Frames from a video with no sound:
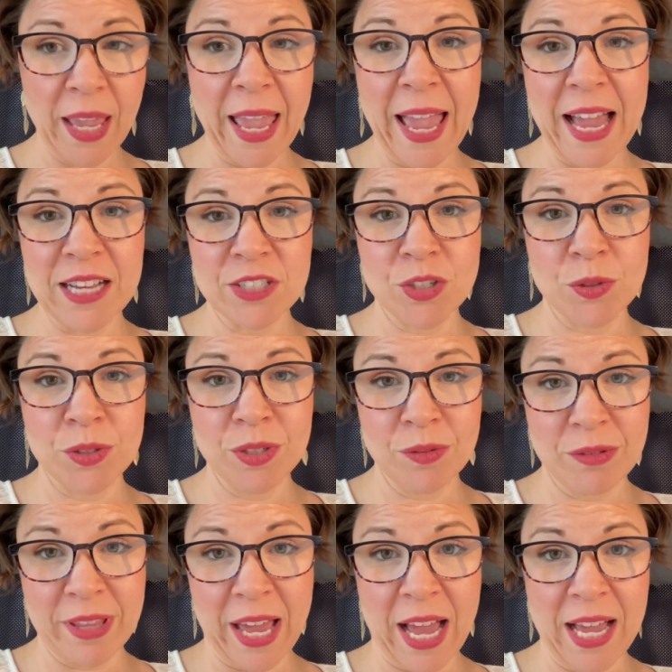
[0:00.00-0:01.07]
As you
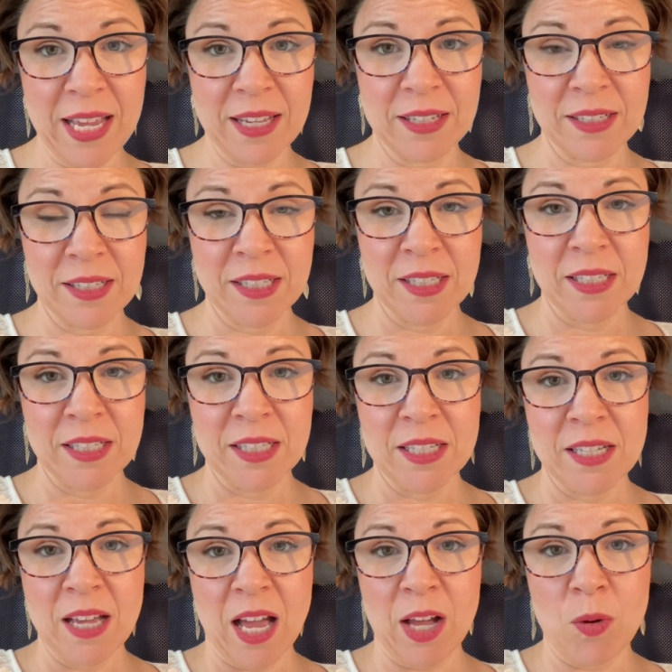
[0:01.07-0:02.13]
do that,
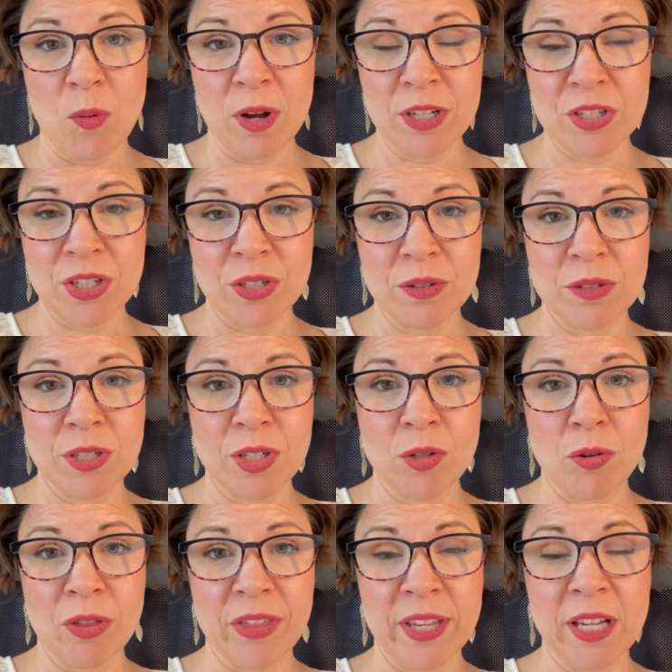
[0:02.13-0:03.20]
I want you
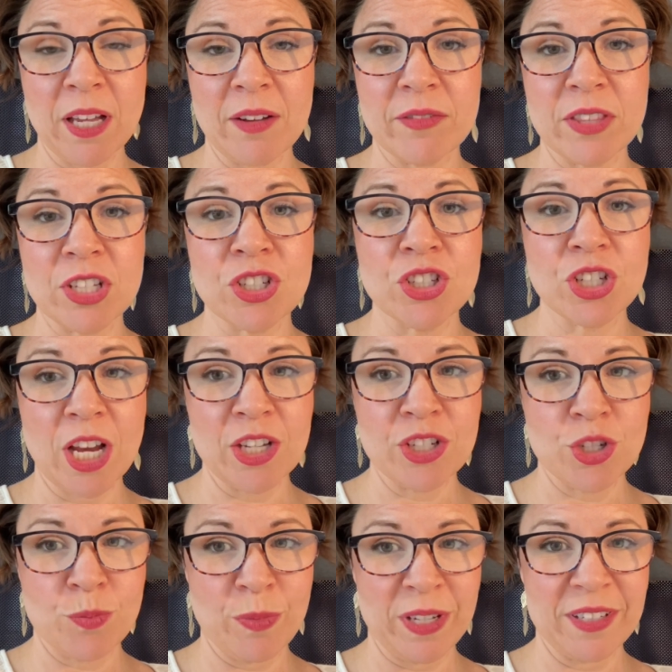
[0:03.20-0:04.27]
to think of the
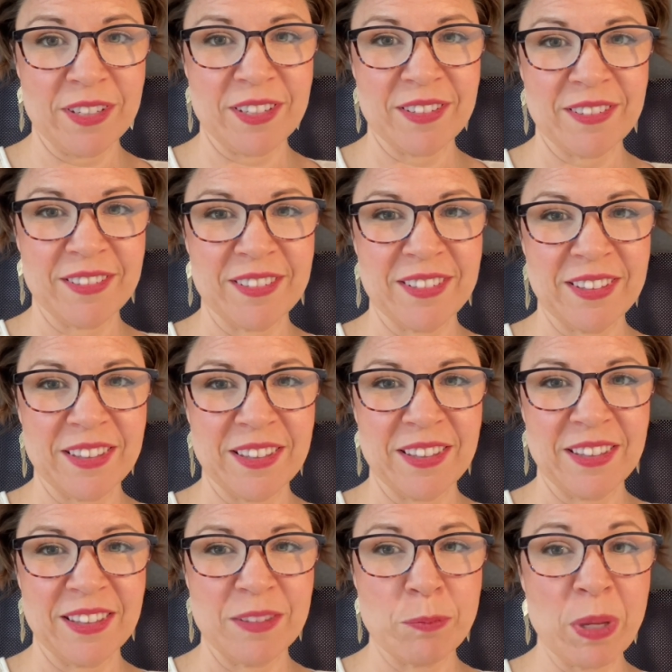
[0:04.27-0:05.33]
judgment
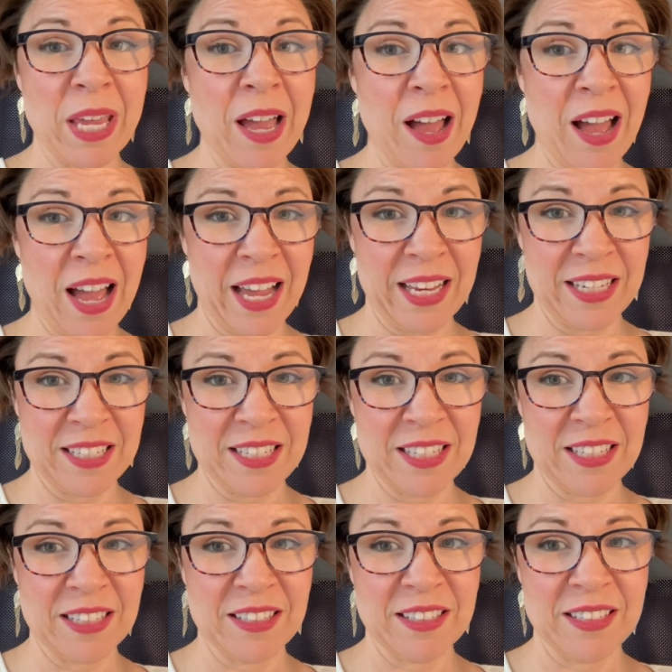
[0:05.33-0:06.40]
behind
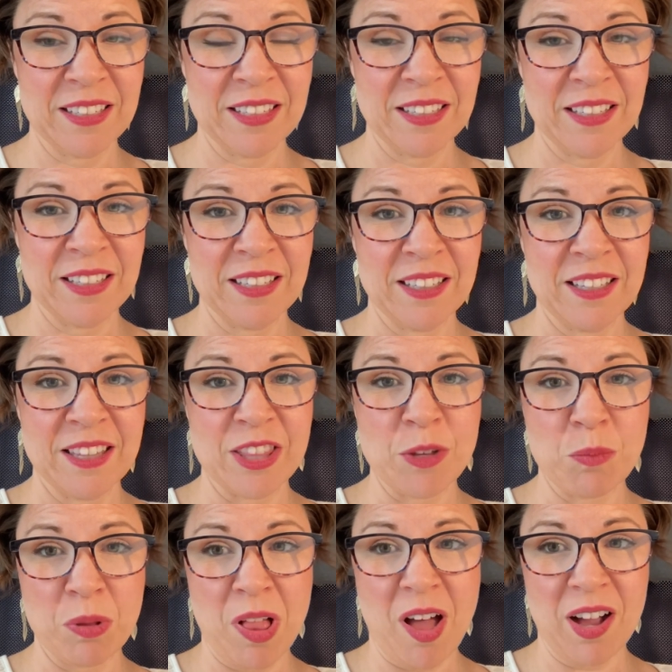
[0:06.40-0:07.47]
the
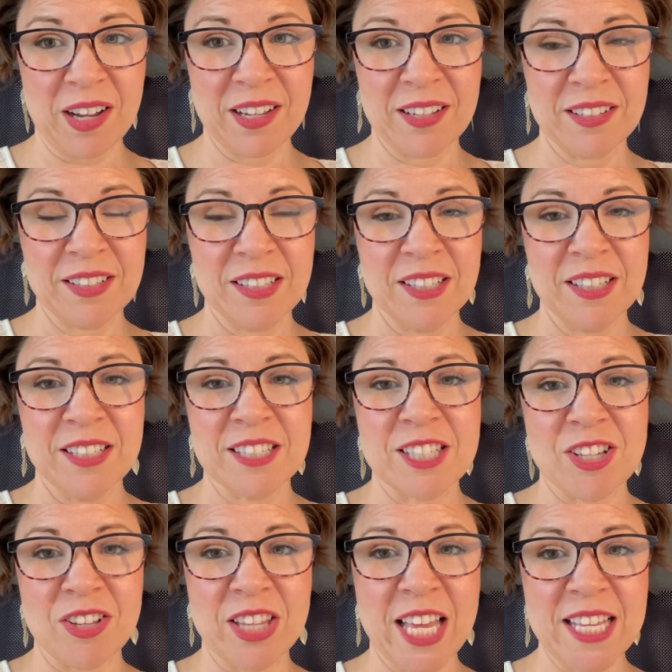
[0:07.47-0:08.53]
block.
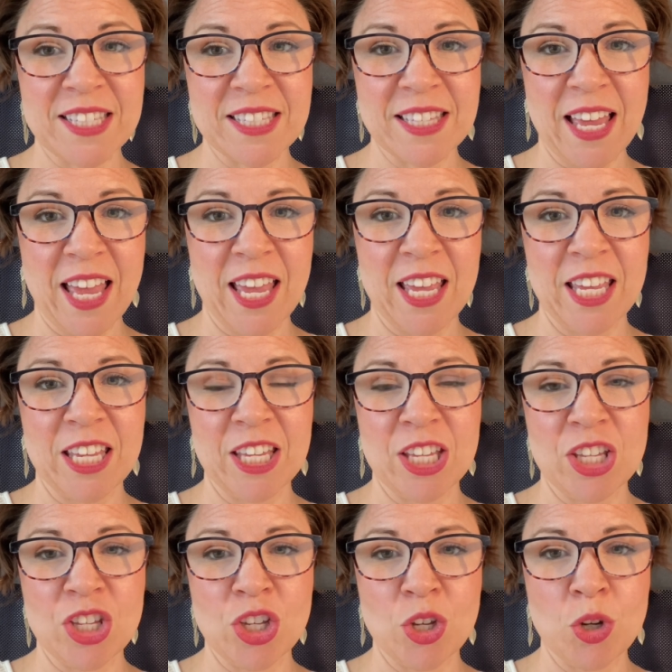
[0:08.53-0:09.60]
So let's say
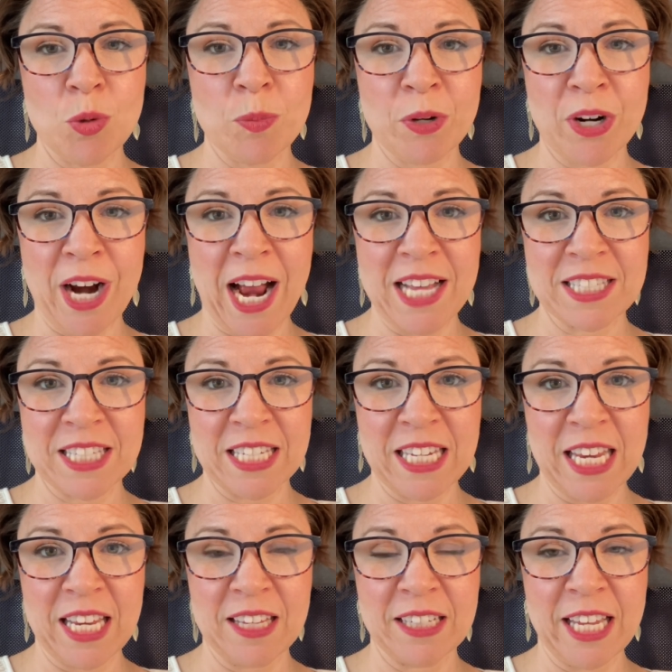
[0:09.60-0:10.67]
you
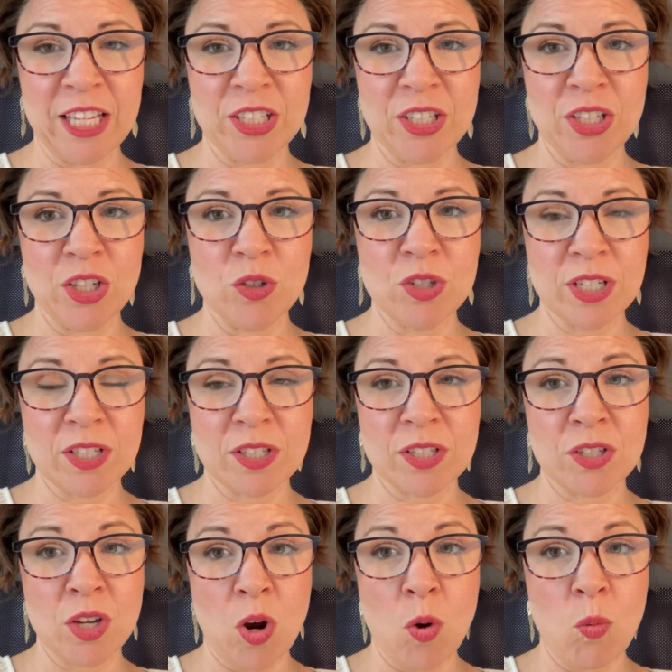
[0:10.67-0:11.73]
procrastinate and you just
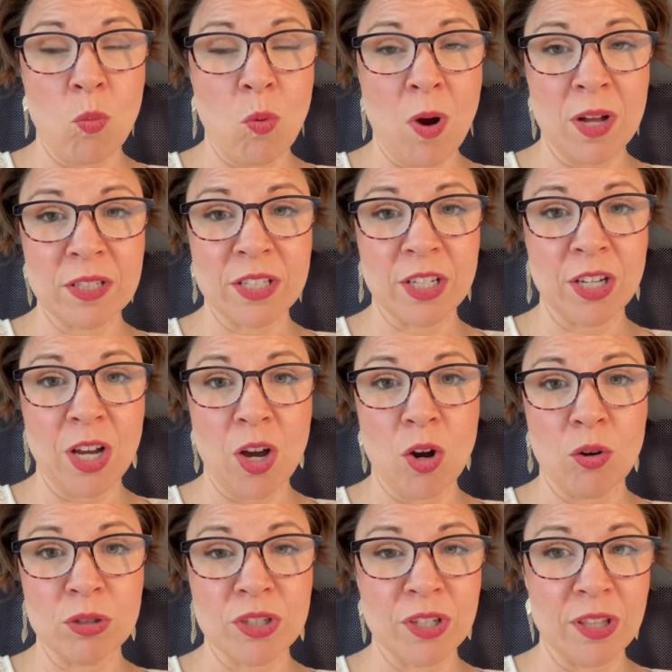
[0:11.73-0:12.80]
don't want to
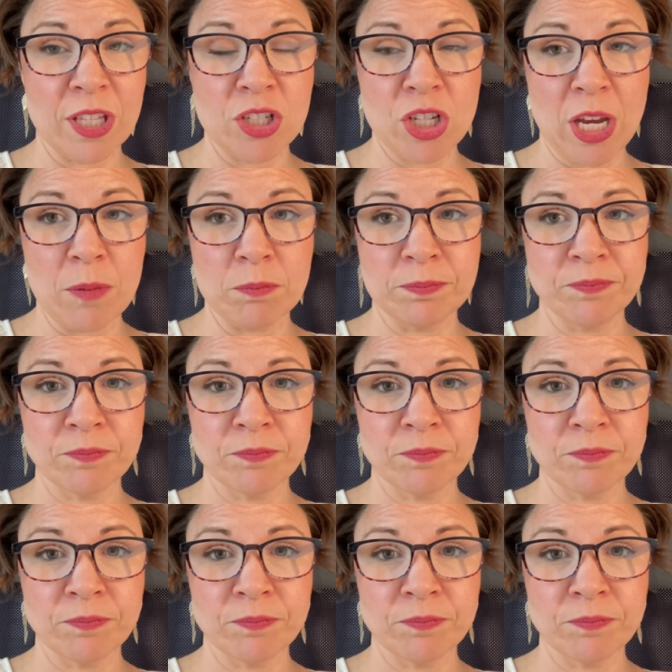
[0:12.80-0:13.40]
go to the gym.